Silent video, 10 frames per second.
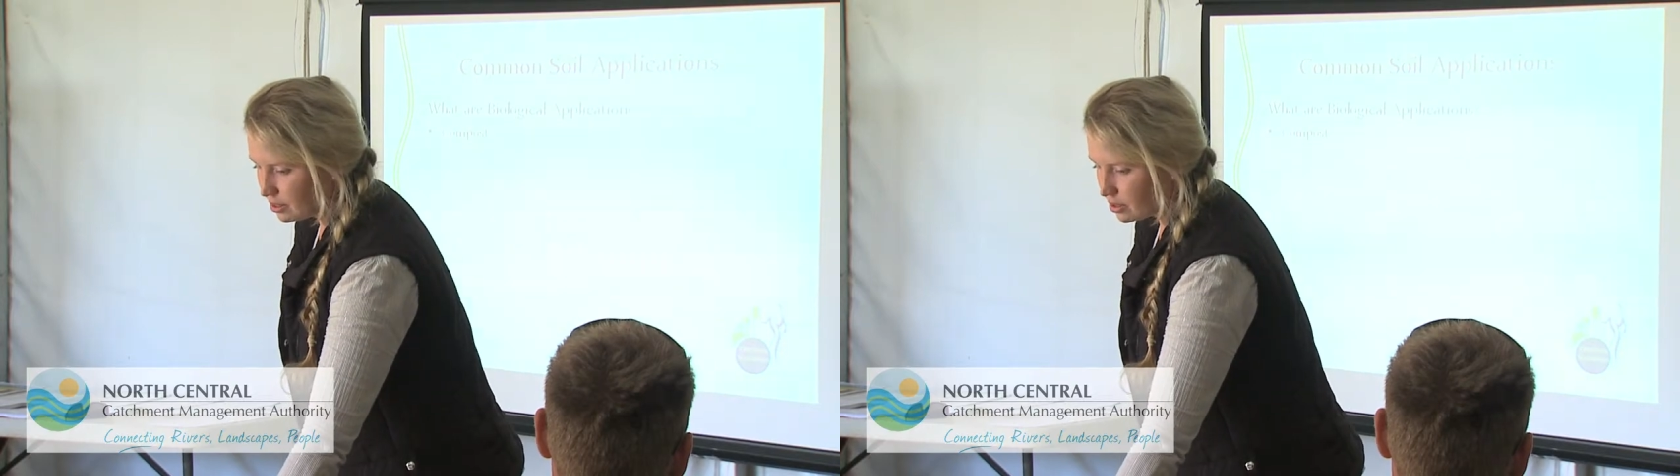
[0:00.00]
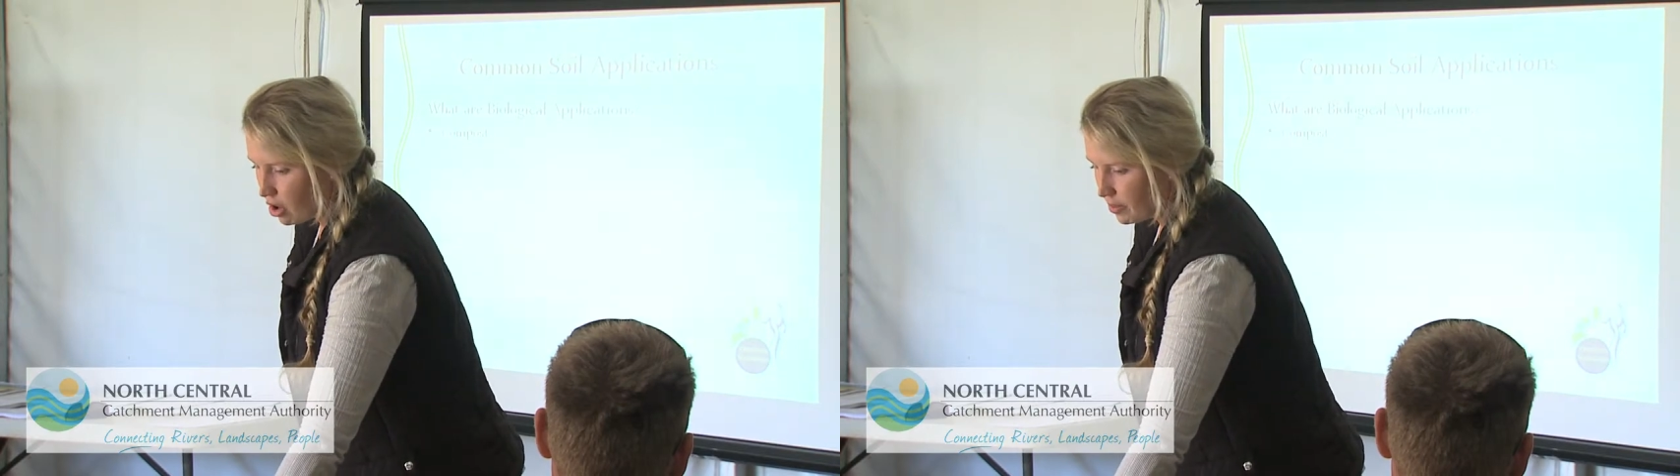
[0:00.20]

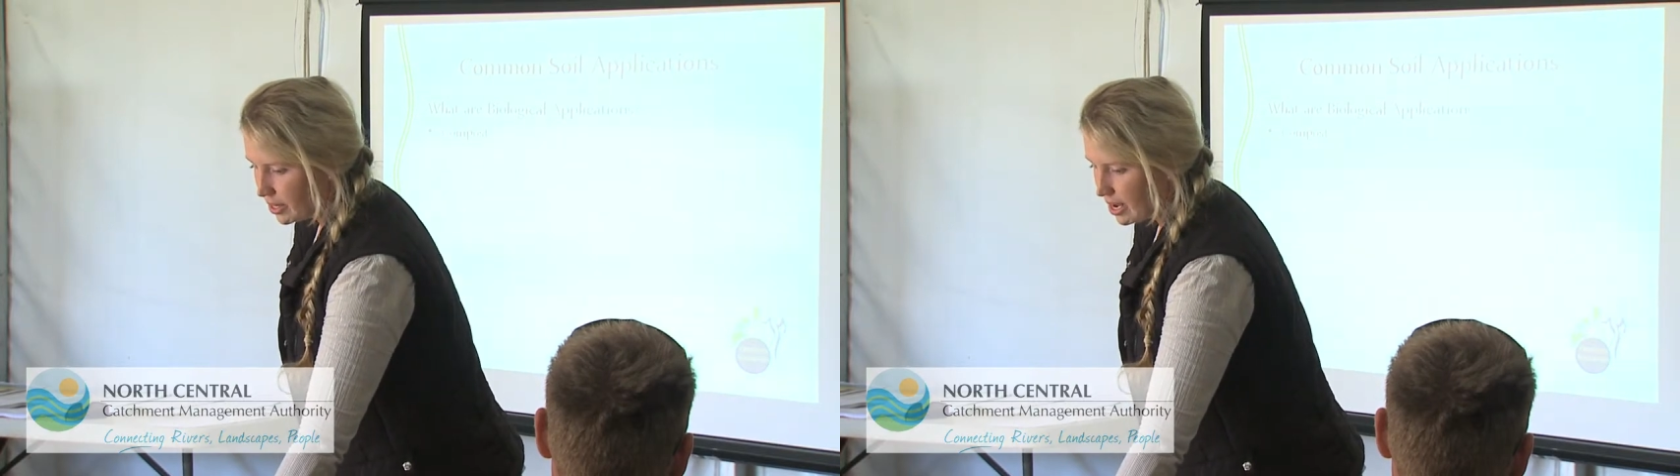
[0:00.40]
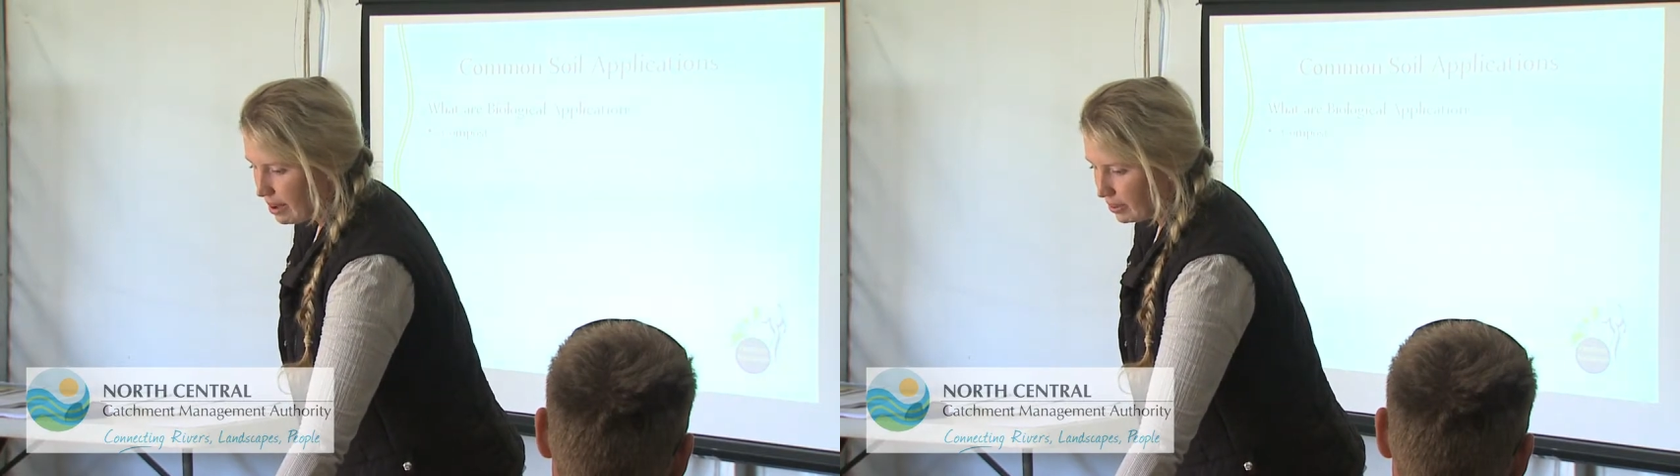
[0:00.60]

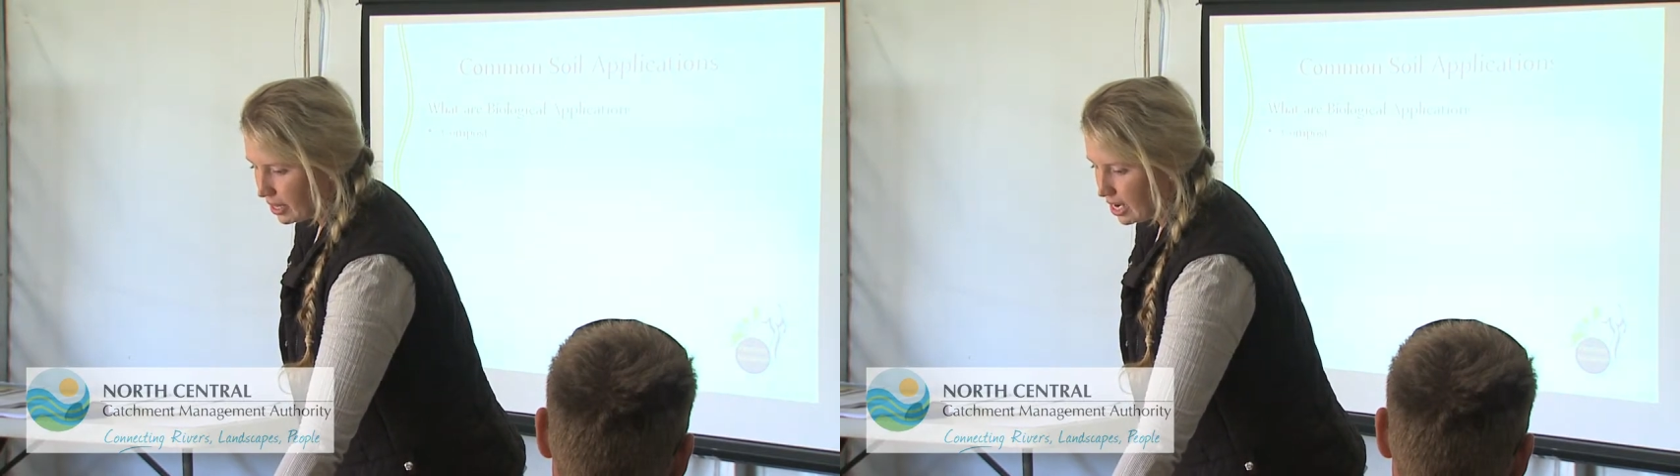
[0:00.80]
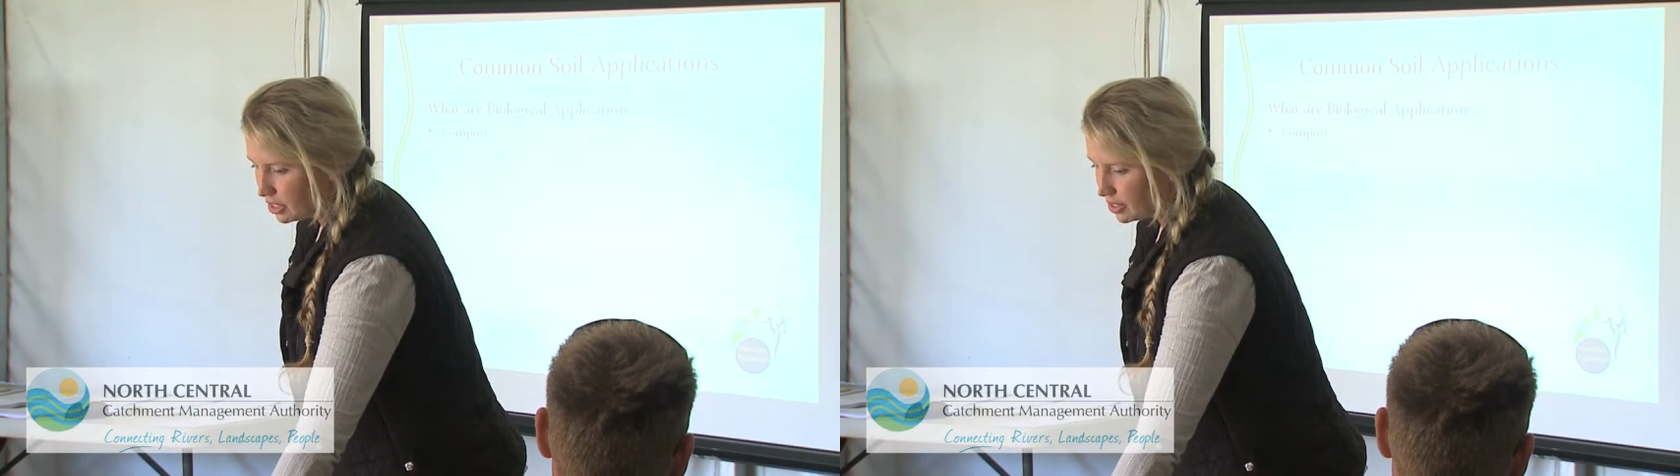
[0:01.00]
common
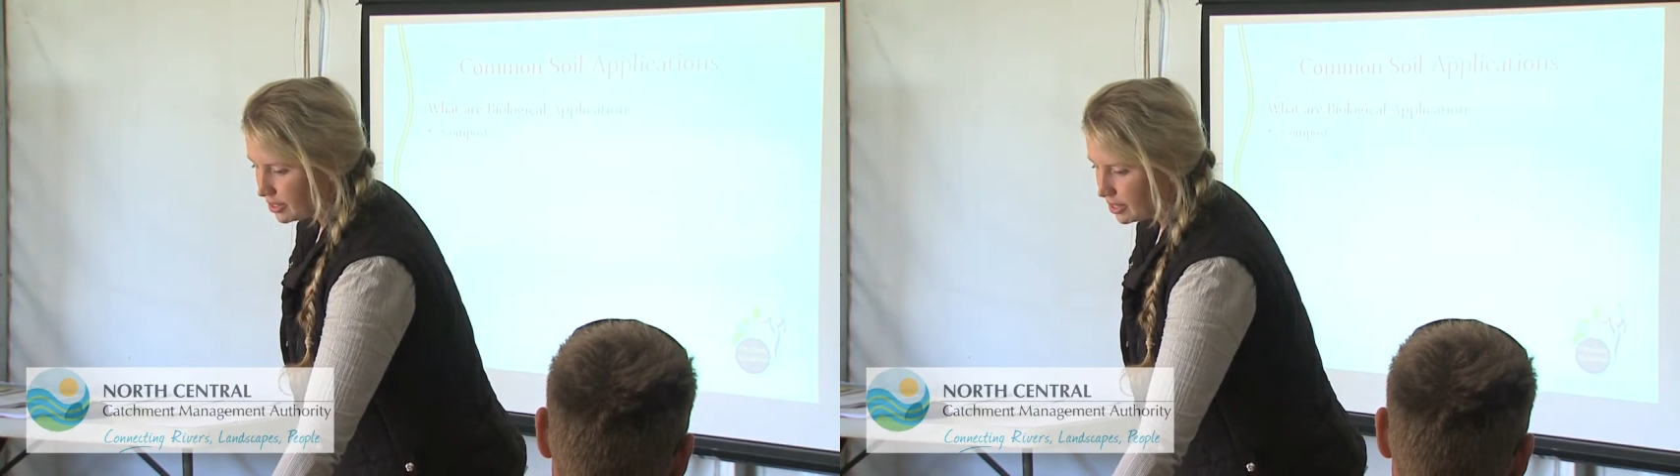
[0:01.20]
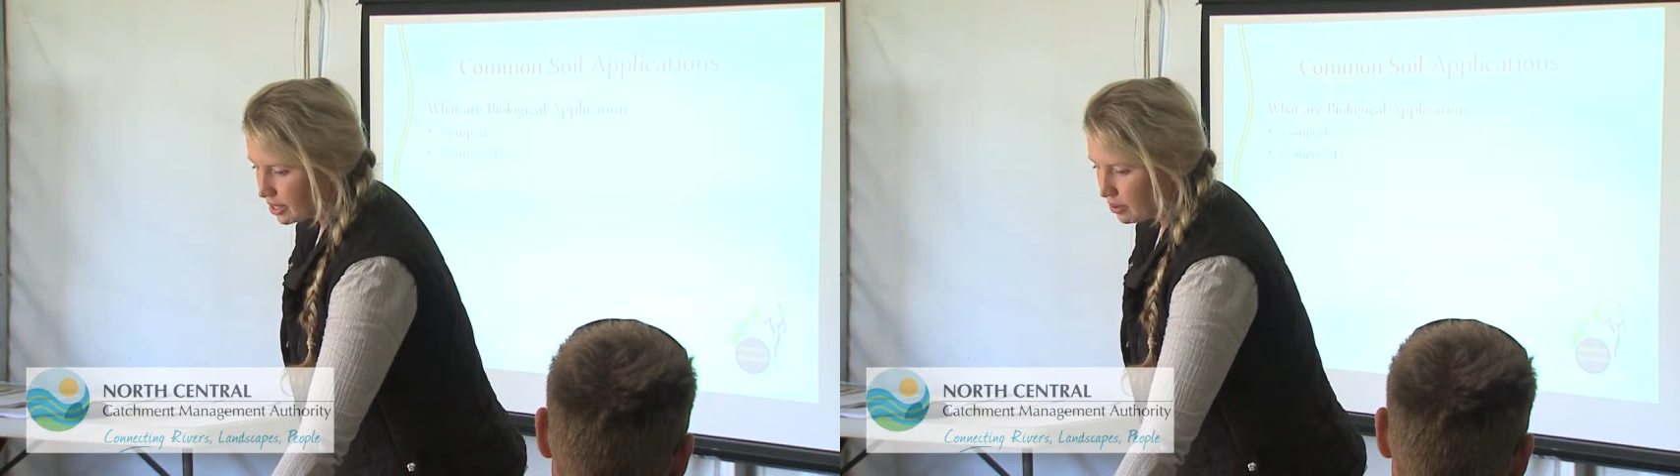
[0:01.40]

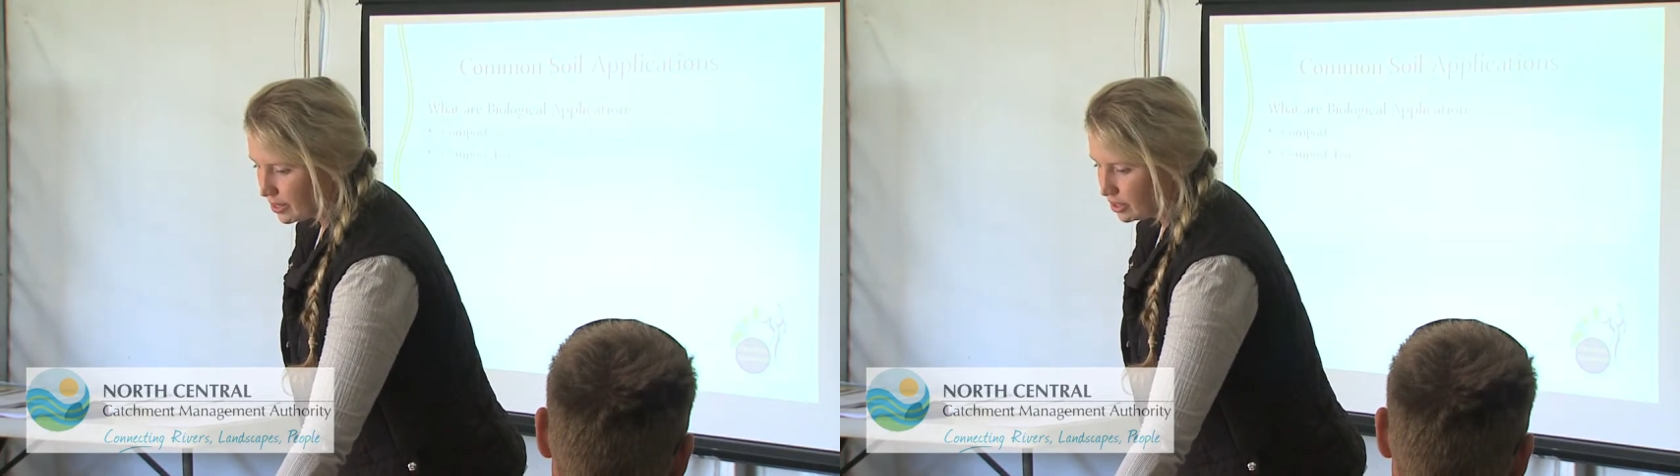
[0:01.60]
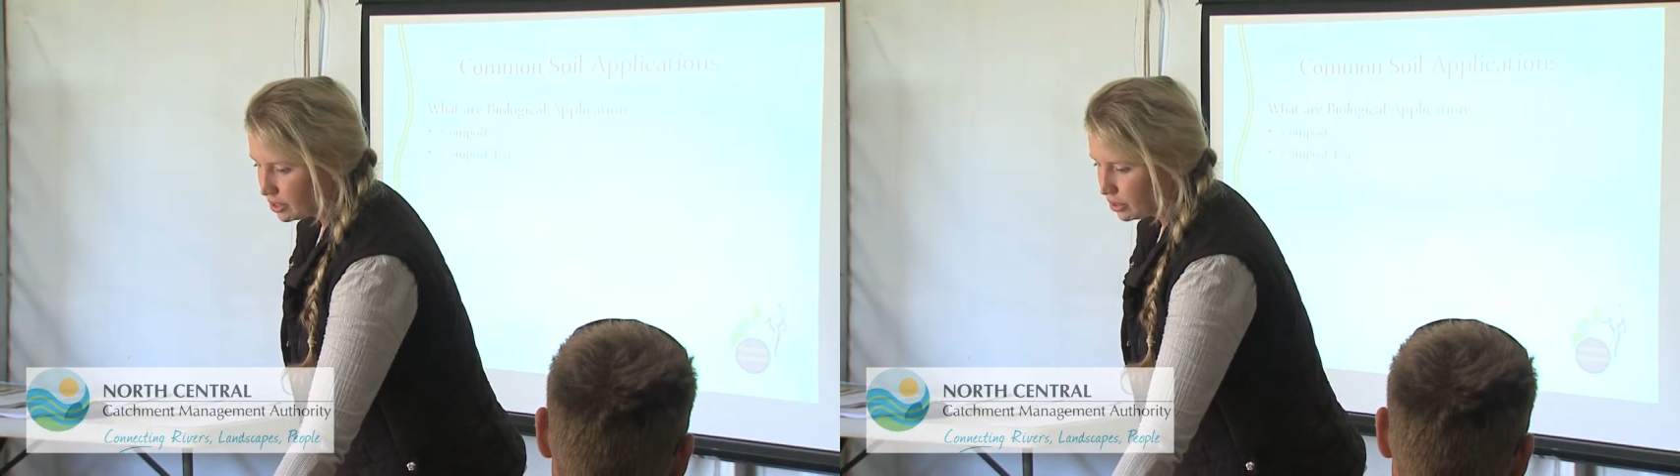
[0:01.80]
applications that go
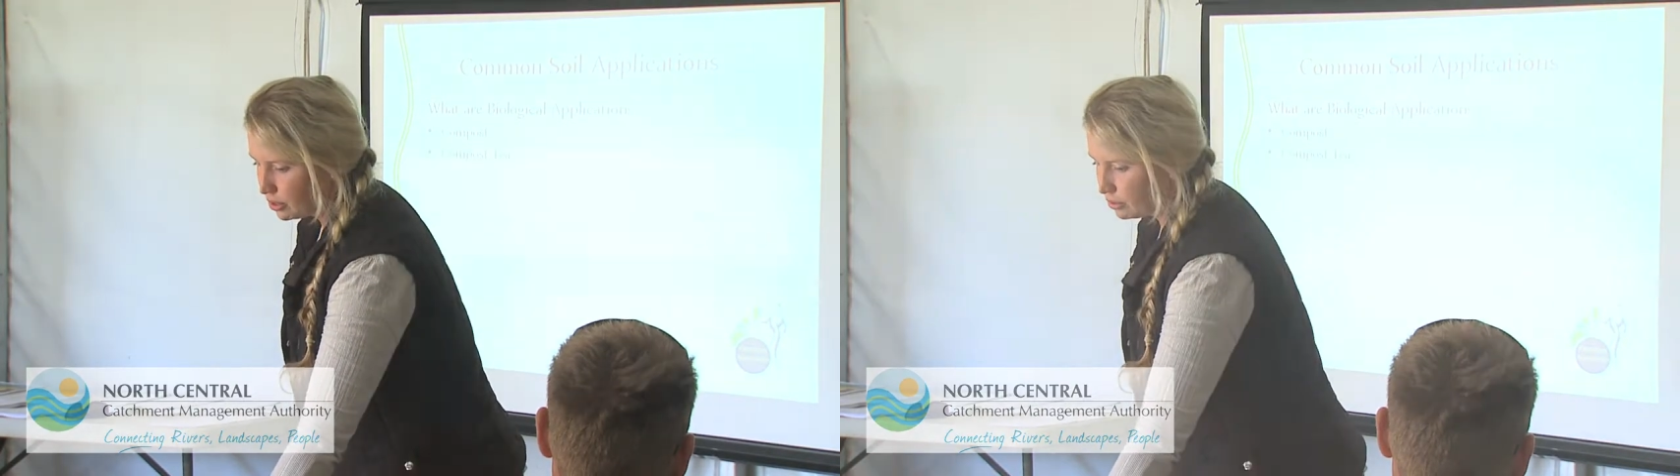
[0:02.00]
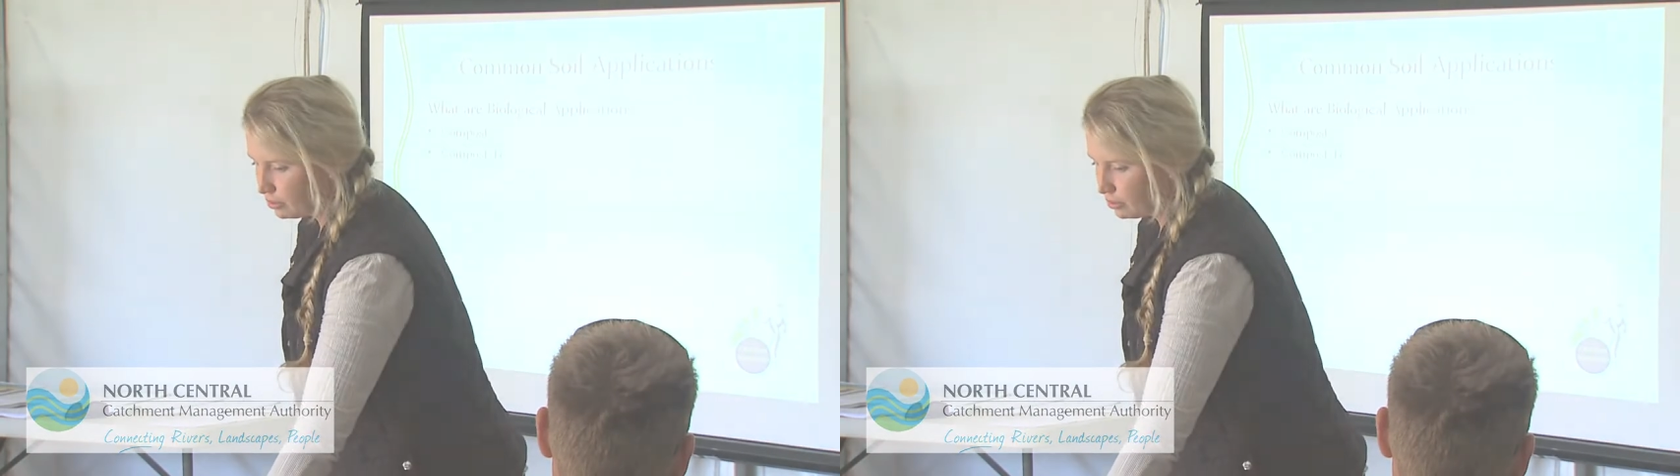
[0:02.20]
into